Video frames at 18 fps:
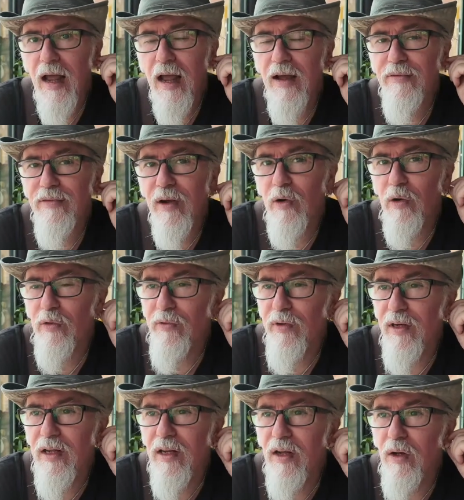half hour
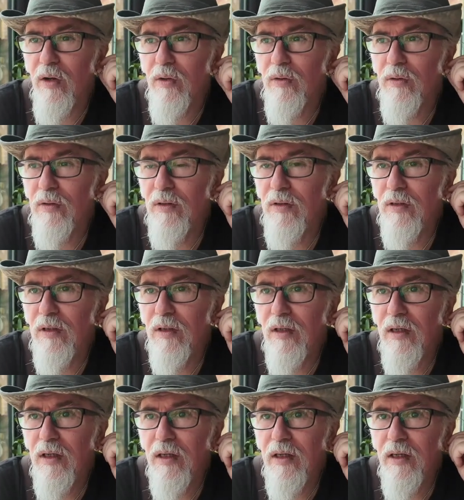video
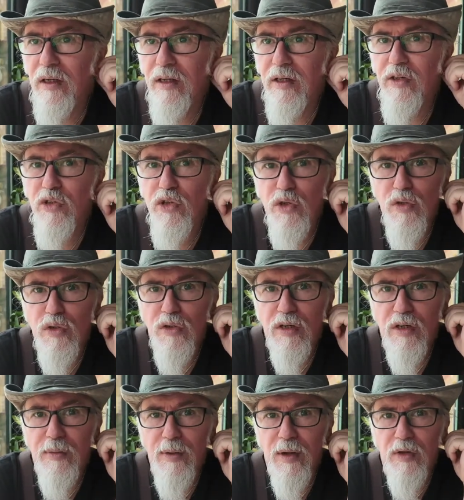is
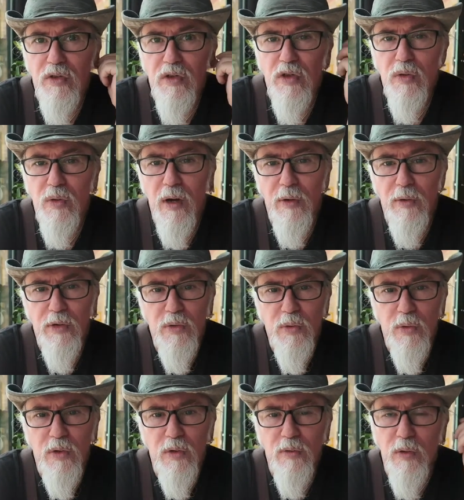usually about two
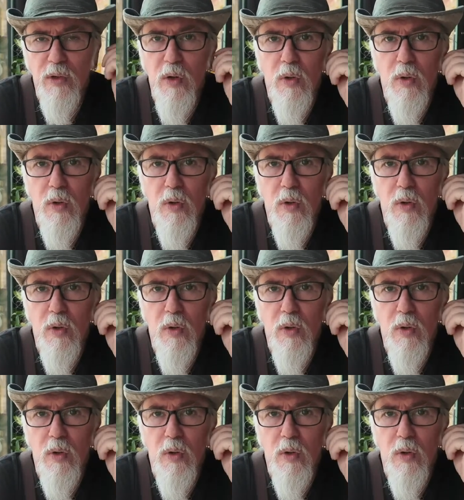hours worth of